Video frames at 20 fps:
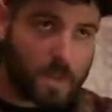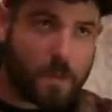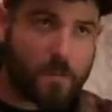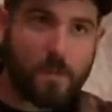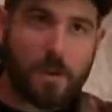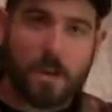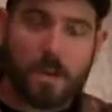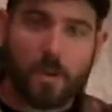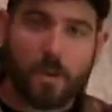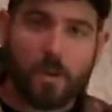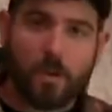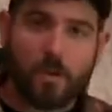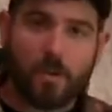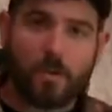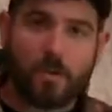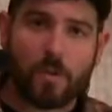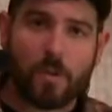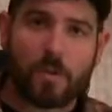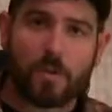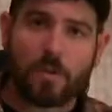every
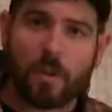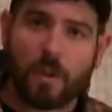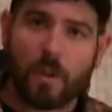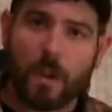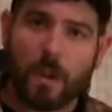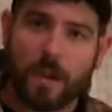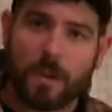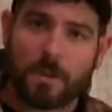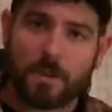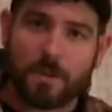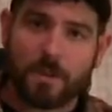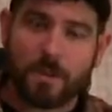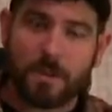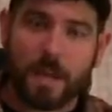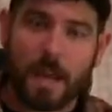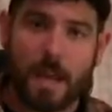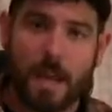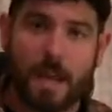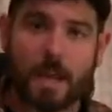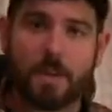year those
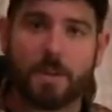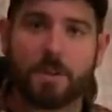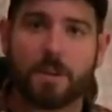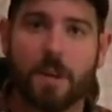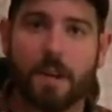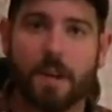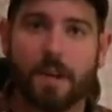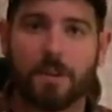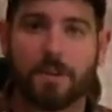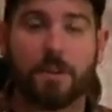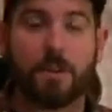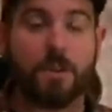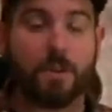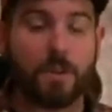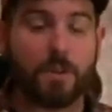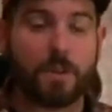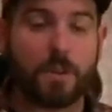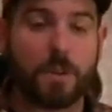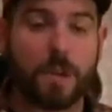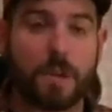locations can change and
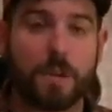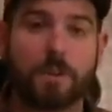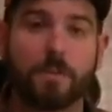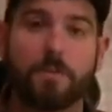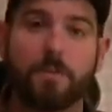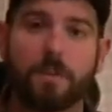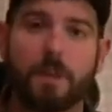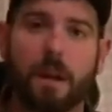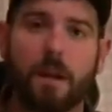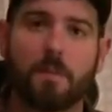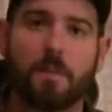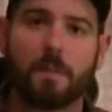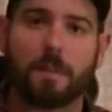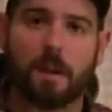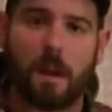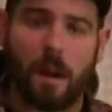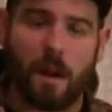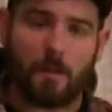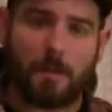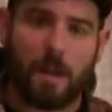do change from time to
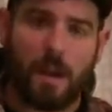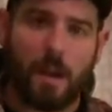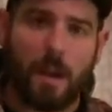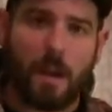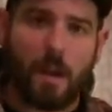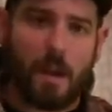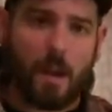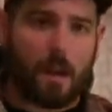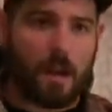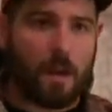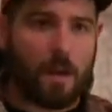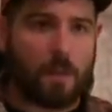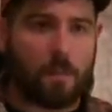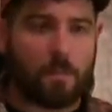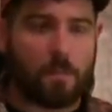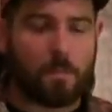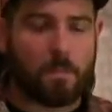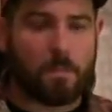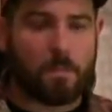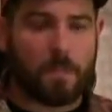time.
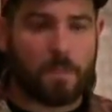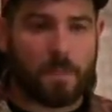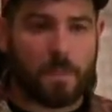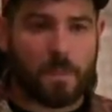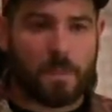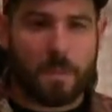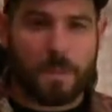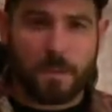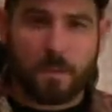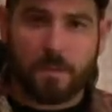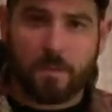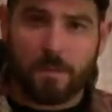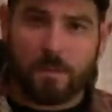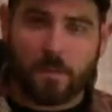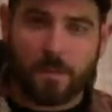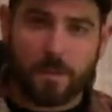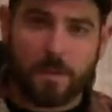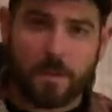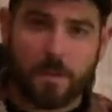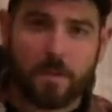
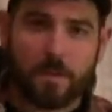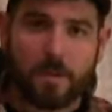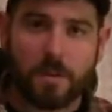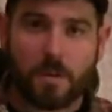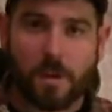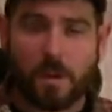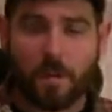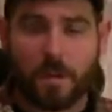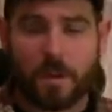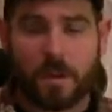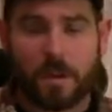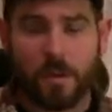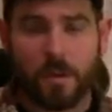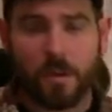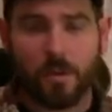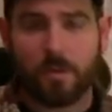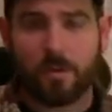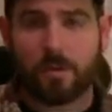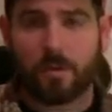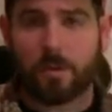For the coming
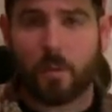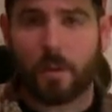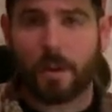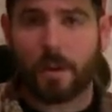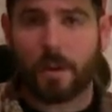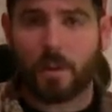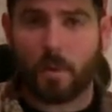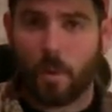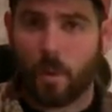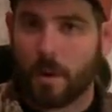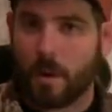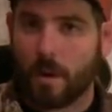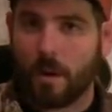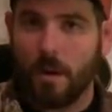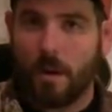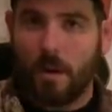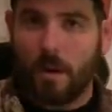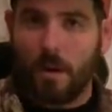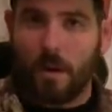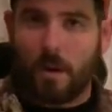year
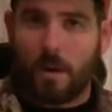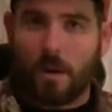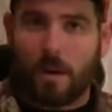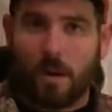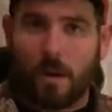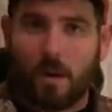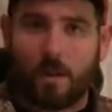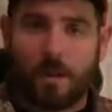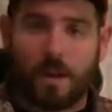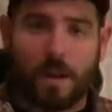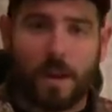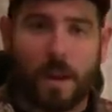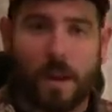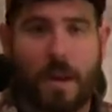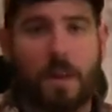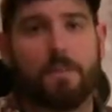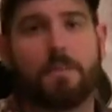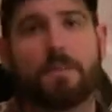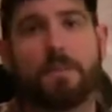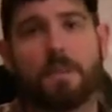2020, they're going to
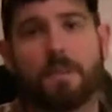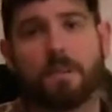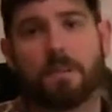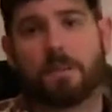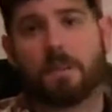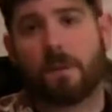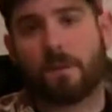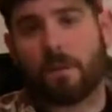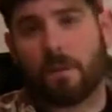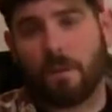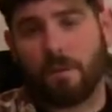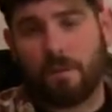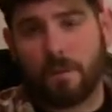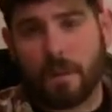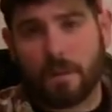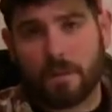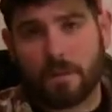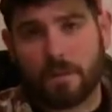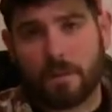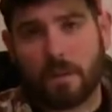have 6 total
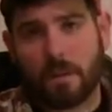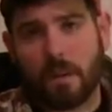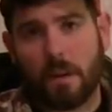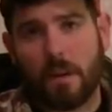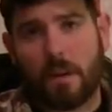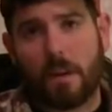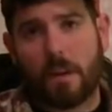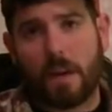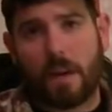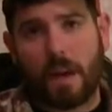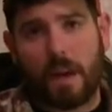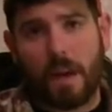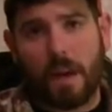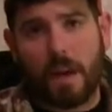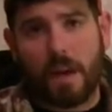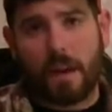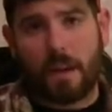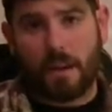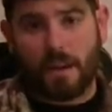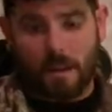events,
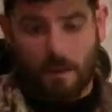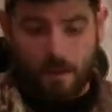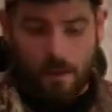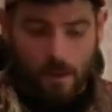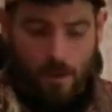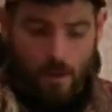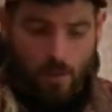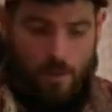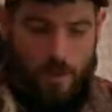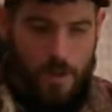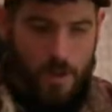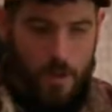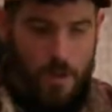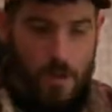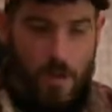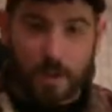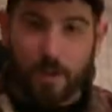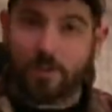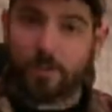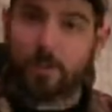and they'll
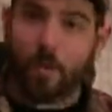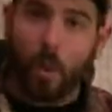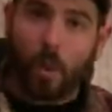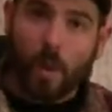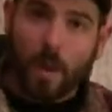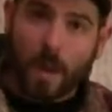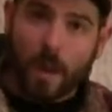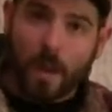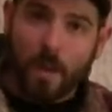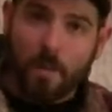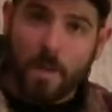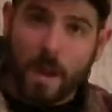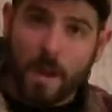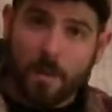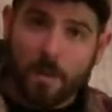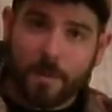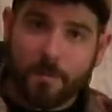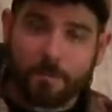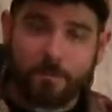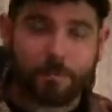be in Foley,
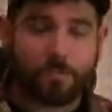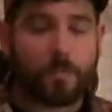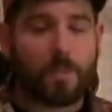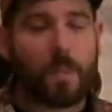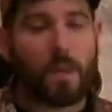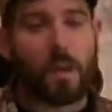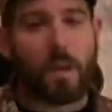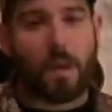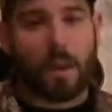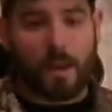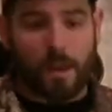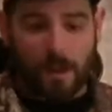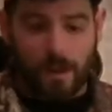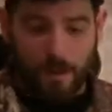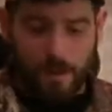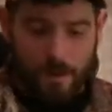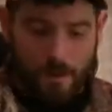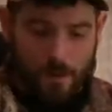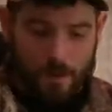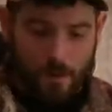Alabama,
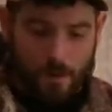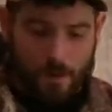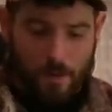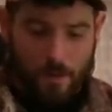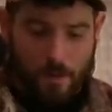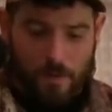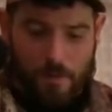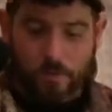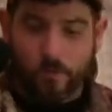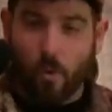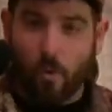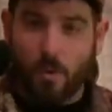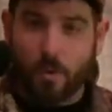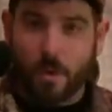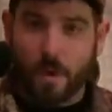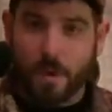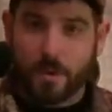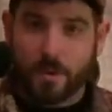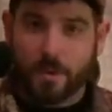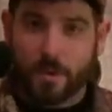in Fort
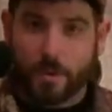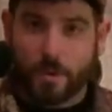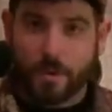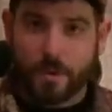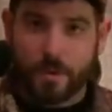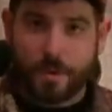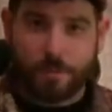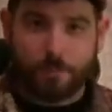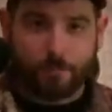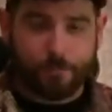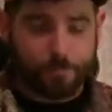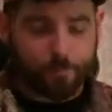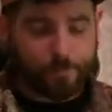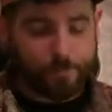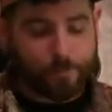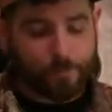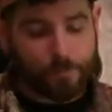Benning, Georgia,